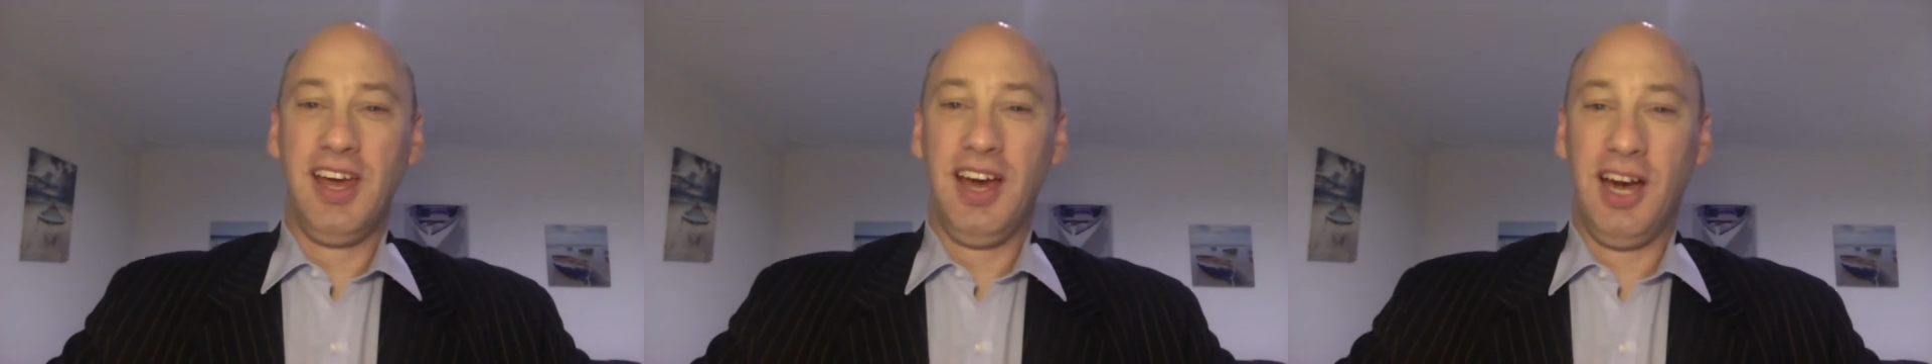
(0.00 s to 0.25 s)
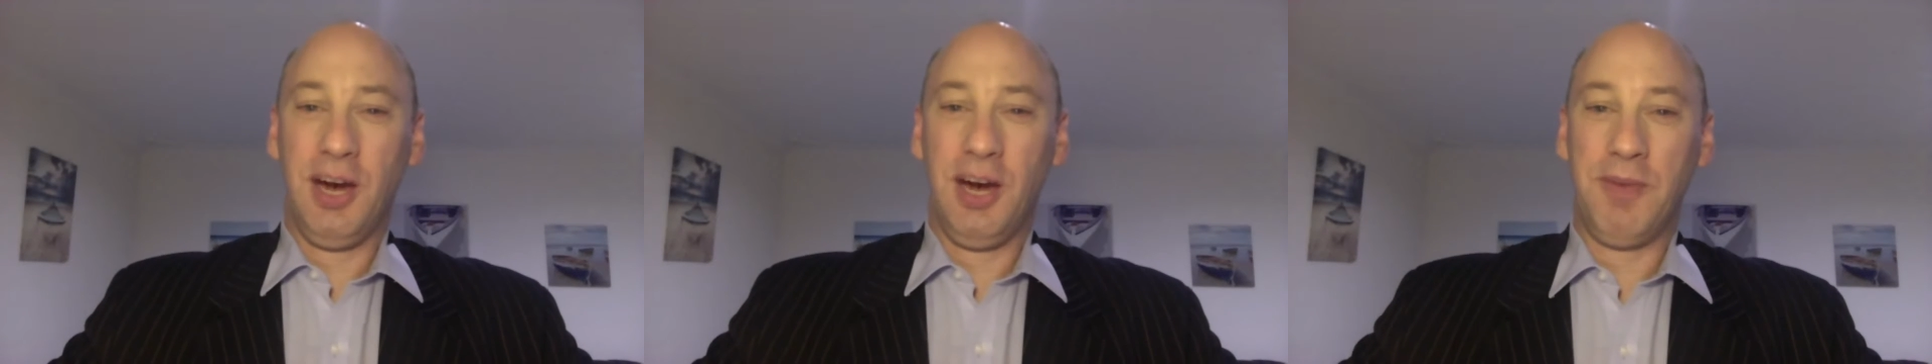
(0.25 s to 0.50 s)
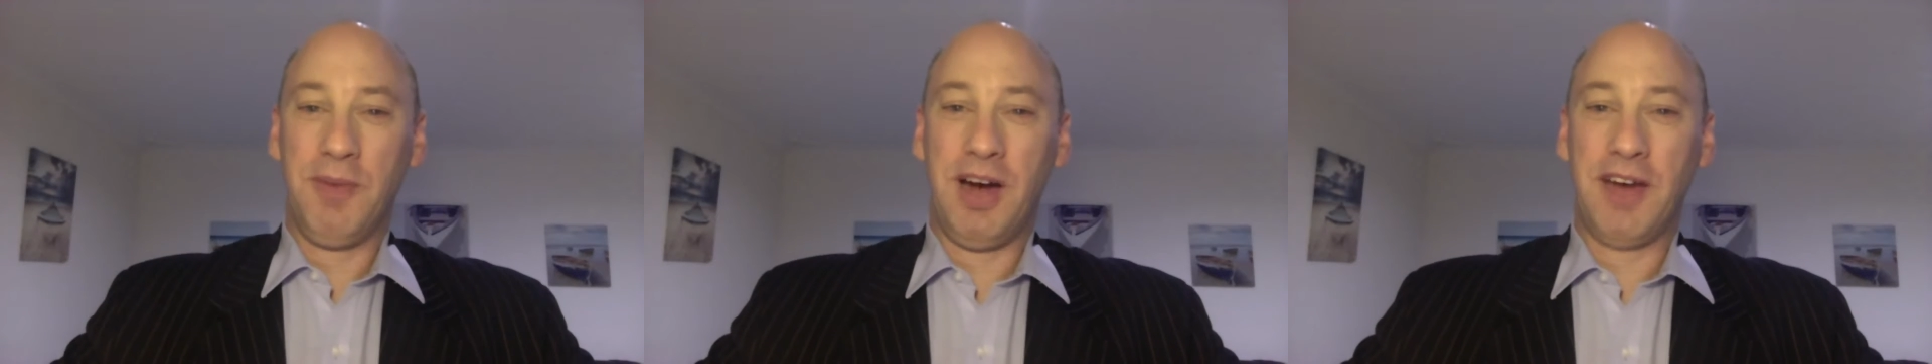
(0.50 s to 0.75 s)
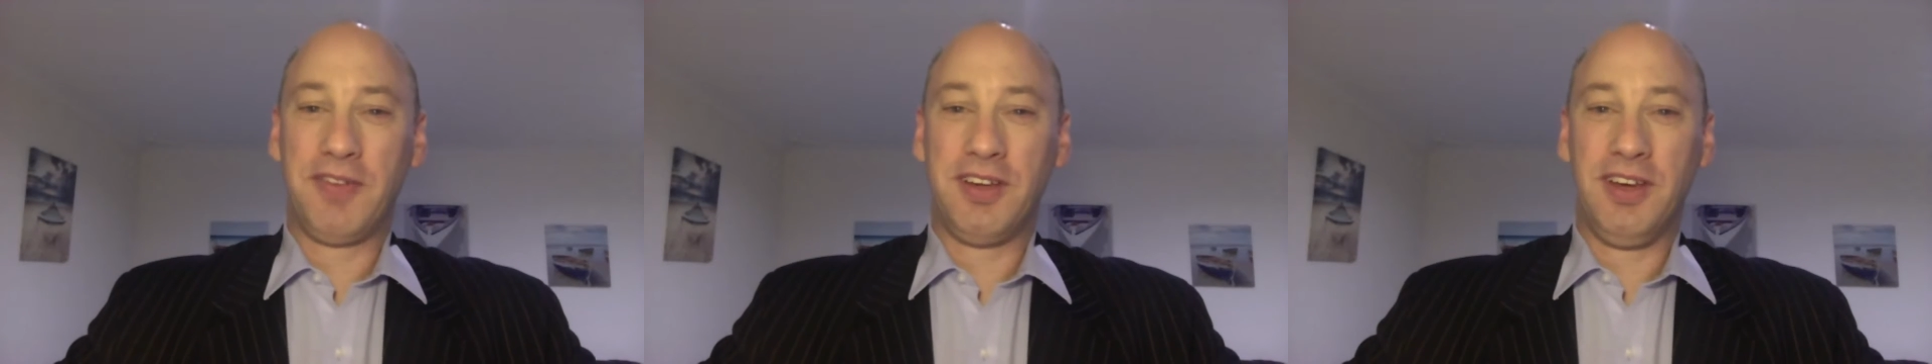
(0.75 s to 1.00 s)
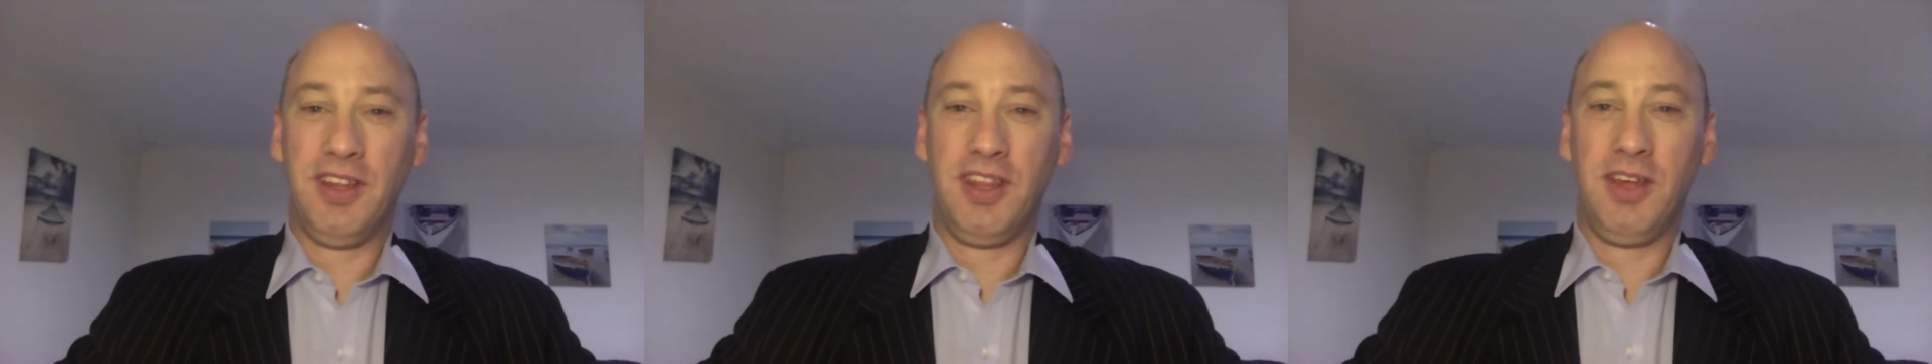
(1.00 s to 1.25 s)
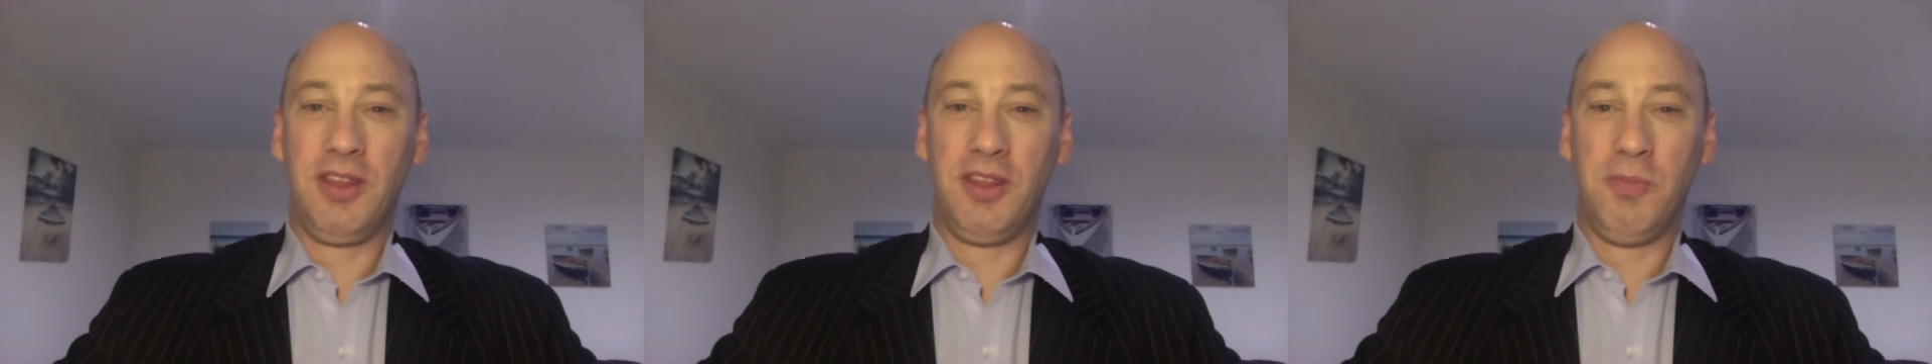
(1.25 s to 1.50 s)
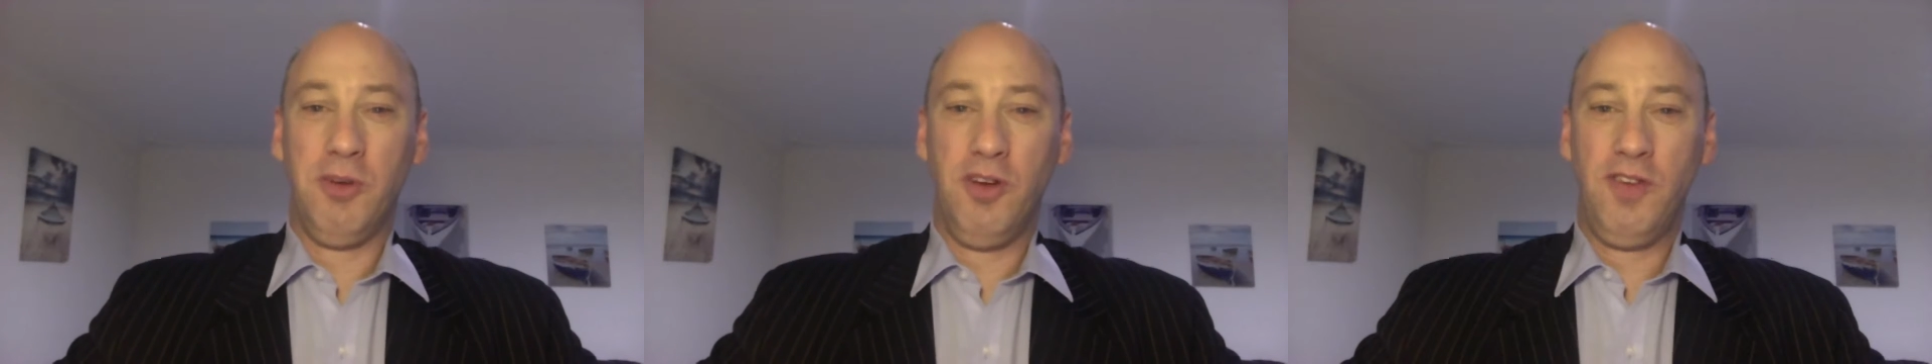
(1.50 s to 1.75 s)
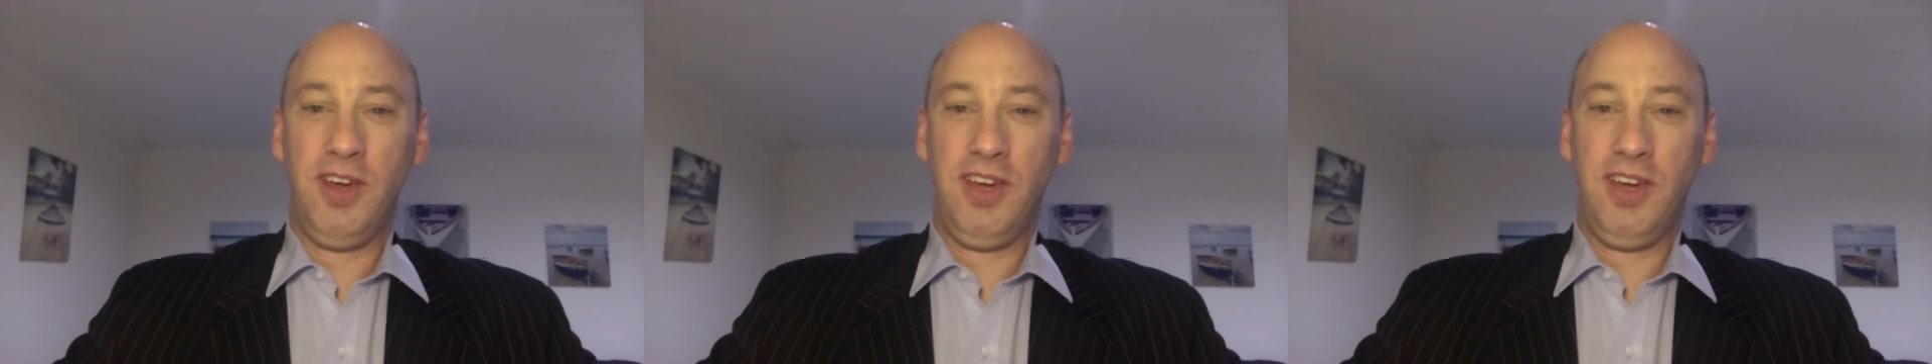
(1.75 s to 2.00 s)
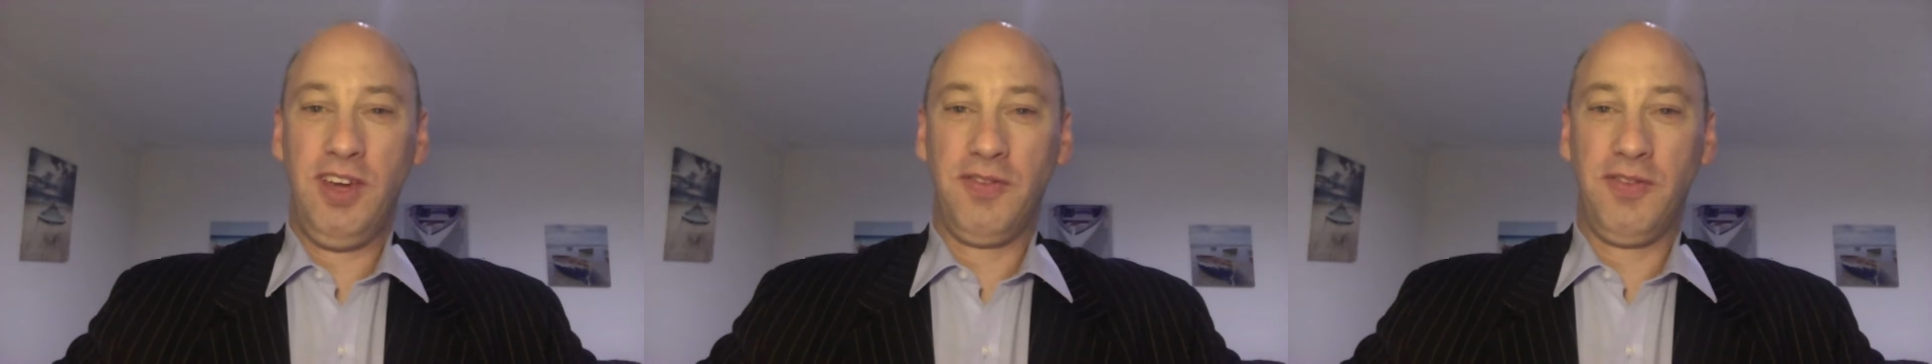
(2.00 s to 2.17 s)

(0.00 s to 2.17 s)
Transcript: After the movie,